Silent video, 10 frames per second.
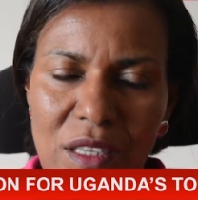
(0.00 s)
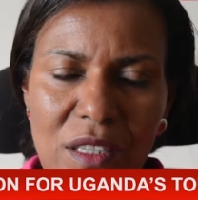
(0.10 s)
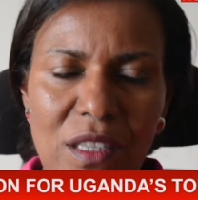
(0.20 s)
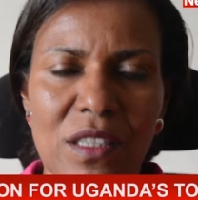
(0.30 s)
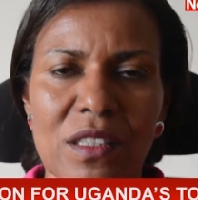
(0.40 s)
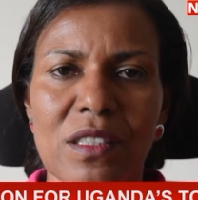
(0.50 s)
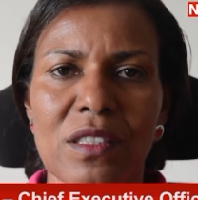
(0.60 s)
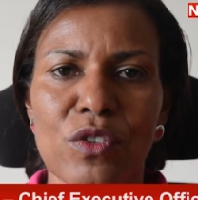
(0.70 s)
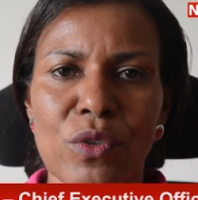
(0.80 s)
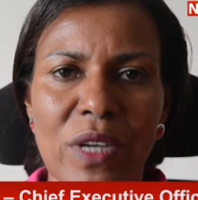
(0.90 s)
in,
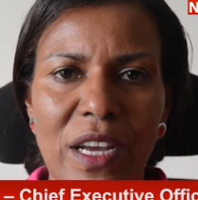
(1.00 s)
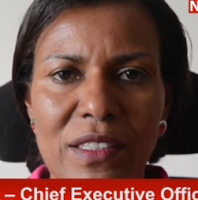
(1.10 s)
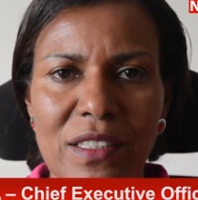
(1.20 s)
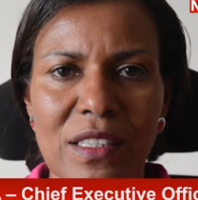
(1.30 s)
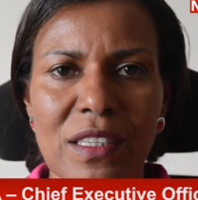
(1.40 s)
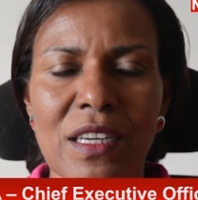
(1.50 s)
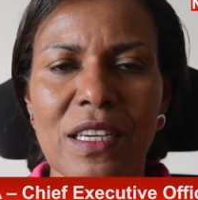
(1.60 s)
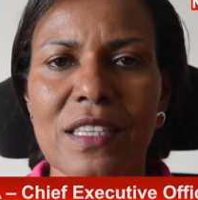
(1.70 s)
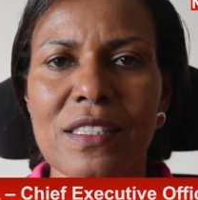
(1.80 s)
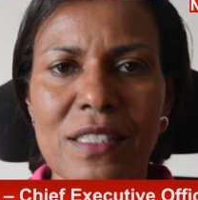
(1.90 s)
in Uganda
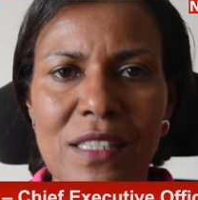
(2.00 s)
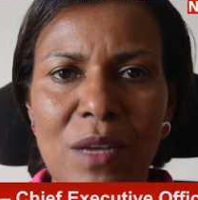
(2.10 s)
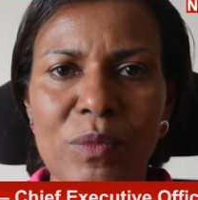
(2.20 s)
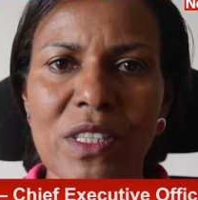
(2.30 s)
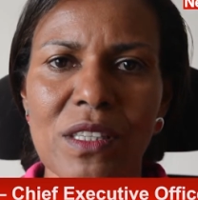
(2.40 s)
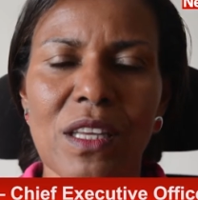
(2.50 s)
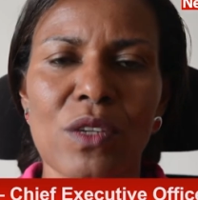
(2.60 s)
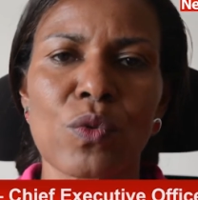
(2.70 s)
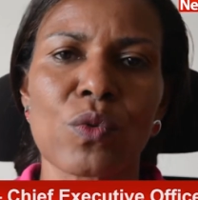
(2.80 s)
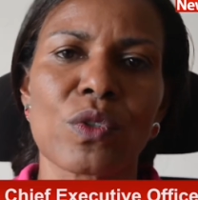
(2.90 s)
is something
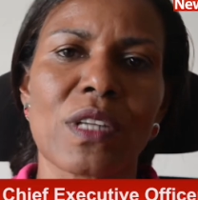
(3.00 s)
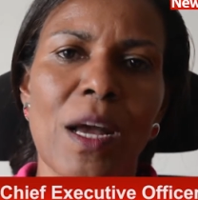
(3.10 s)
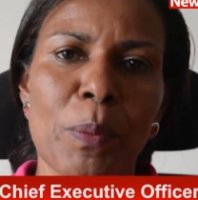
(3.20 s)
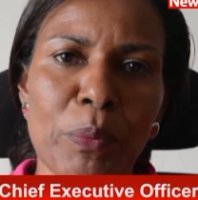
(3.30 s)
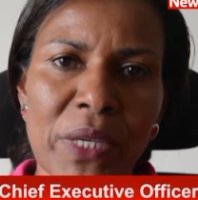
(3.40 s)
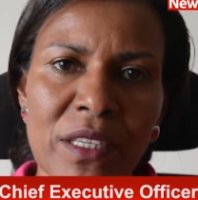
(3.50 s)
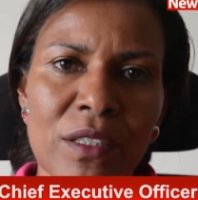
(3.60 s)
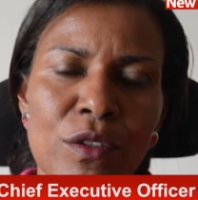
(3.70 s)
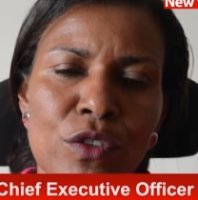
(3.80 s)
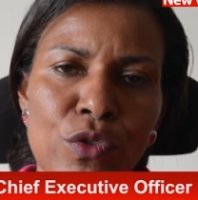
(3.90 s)
that would
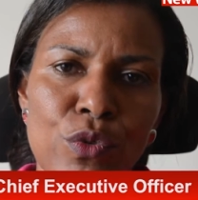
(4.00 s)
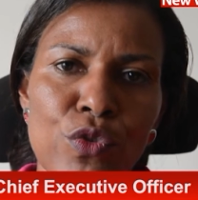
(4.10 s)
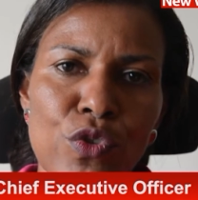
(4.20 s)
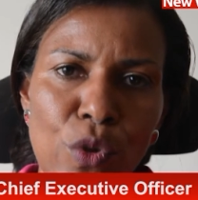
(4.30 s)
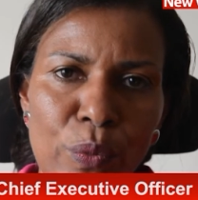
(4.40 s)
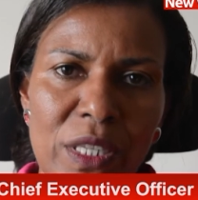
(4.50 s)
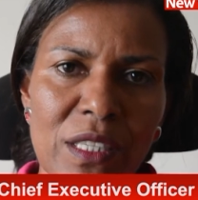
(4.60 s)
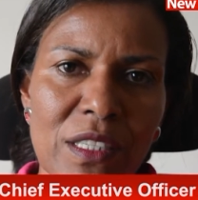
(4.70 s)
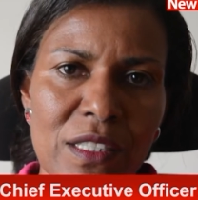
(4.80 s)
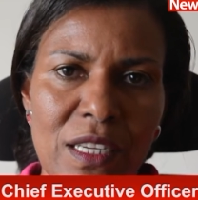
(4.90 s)
appeal to so
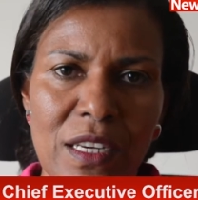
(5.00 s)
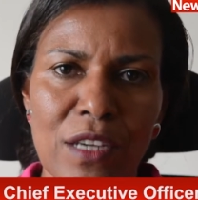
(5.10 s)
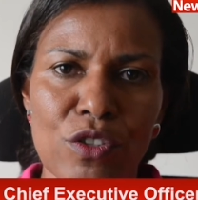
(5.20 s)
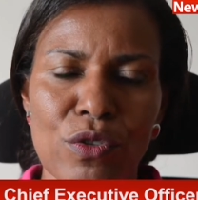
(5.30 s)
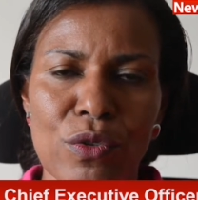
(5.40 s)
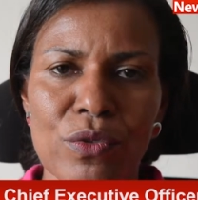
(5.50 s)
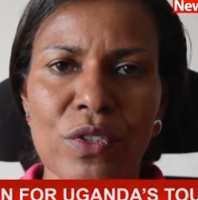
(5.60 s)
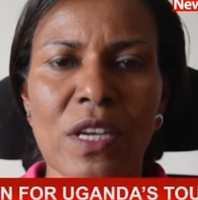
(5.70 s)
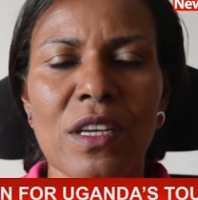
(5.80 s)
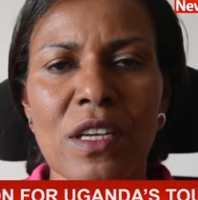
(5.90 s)
many international.
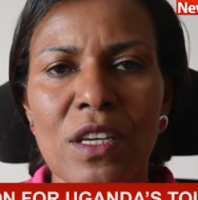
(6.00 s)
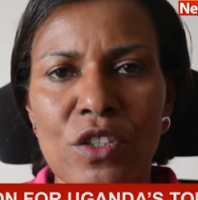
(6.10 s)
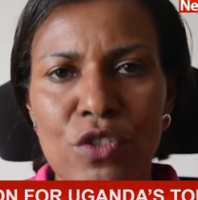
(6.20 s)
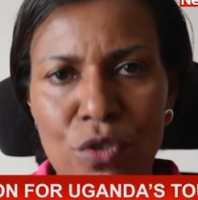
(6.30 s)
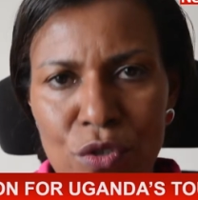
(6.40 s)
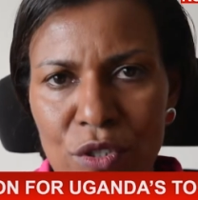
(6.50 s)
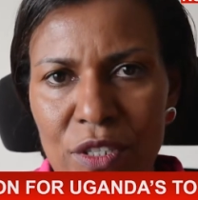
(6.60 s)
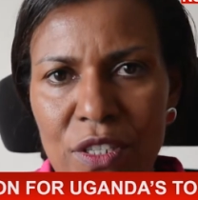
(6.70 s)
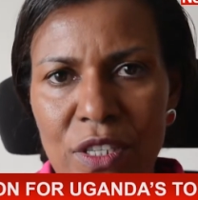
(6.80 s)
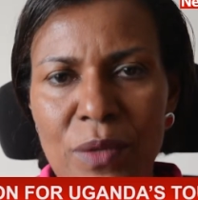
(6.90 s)

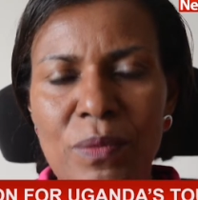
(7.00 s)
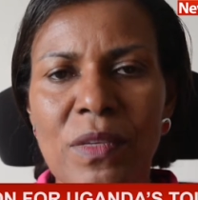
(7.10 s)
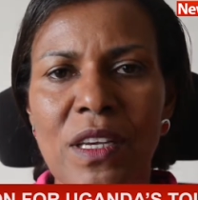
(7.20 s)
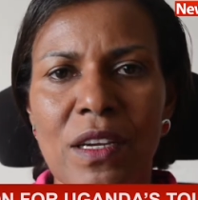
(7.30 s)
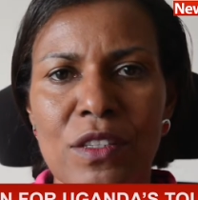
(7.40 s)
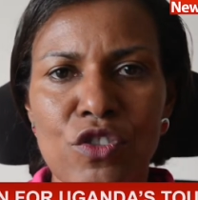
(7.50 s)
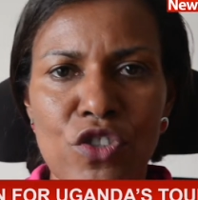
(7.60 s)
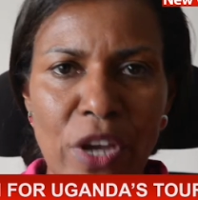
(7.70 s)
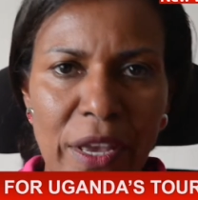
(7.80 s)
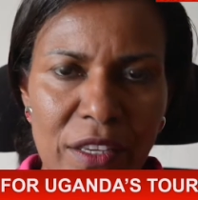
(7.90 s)
Tourism can
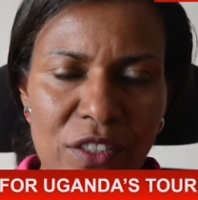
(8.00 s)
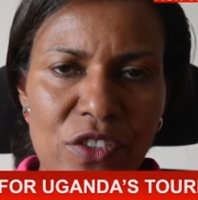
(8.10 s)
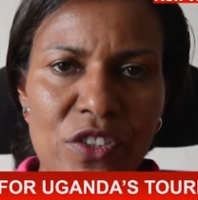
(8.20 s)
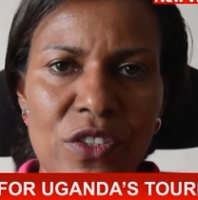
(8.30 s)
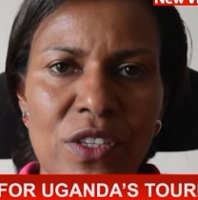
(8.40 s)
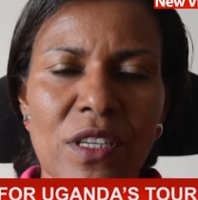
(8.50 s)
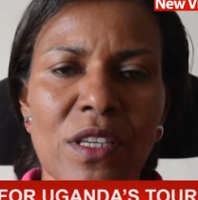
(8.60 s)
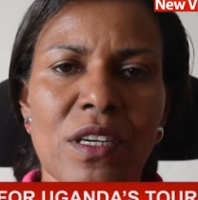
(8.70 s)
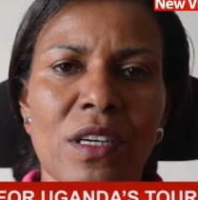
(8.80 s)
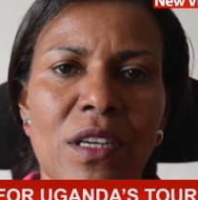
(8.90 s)
change
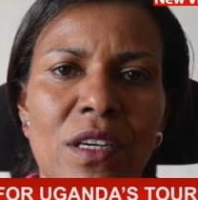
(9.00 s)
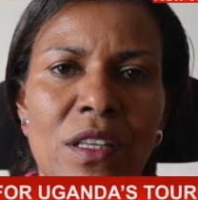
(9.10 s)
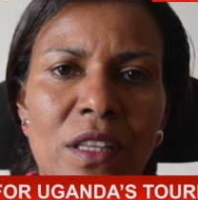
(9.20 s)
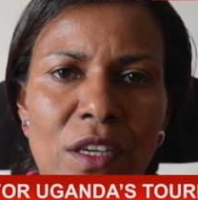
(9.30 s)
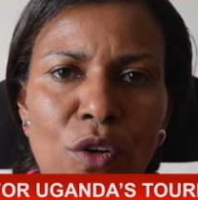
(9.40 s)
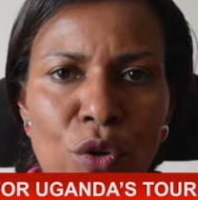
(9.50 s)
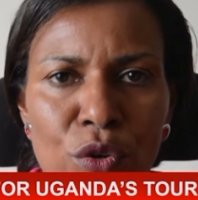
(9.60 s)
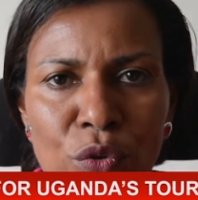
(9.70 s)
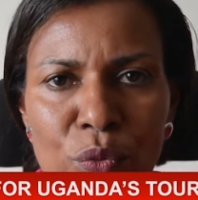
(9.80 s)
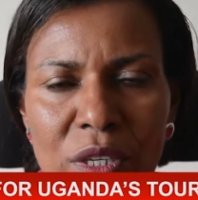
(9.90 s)
the
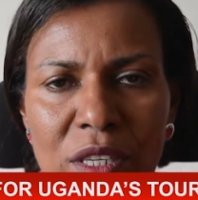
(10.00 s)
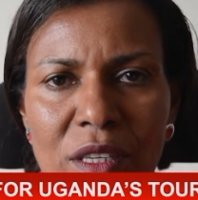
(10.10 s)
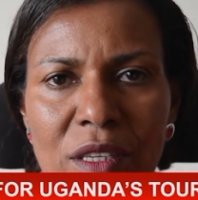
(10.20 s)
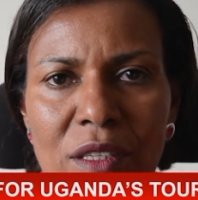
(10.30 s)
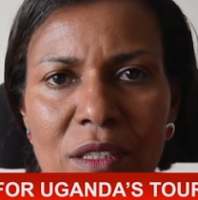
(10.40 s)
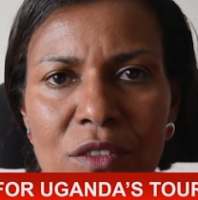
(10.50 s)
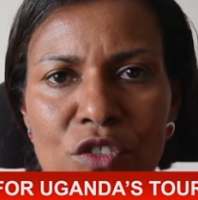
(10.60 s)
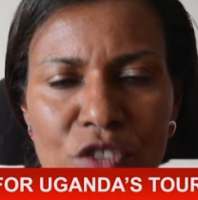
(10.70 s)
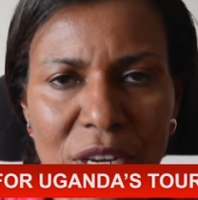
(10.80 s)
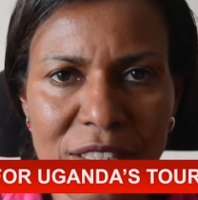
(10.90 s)
economy
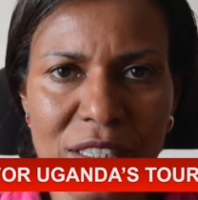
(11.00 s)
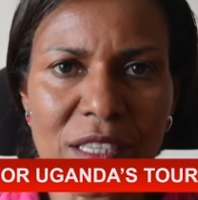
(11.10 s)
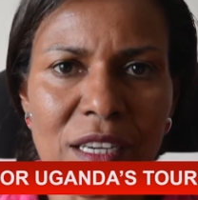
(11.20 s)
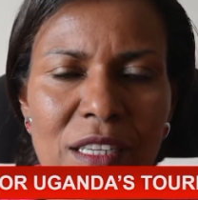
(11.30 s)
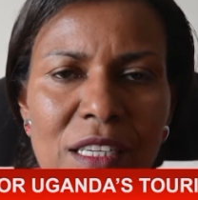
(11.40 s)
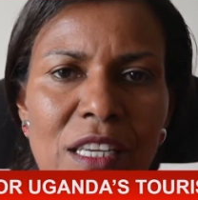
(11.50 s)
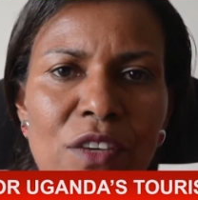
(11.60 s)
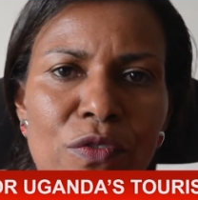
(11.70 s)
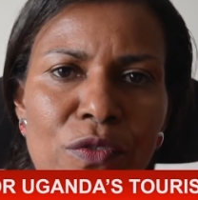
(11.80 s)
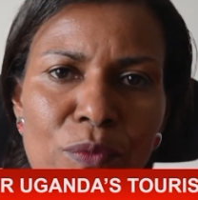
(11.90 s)
drastically
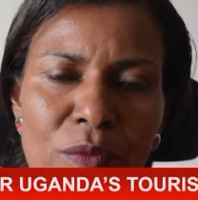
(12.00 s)
if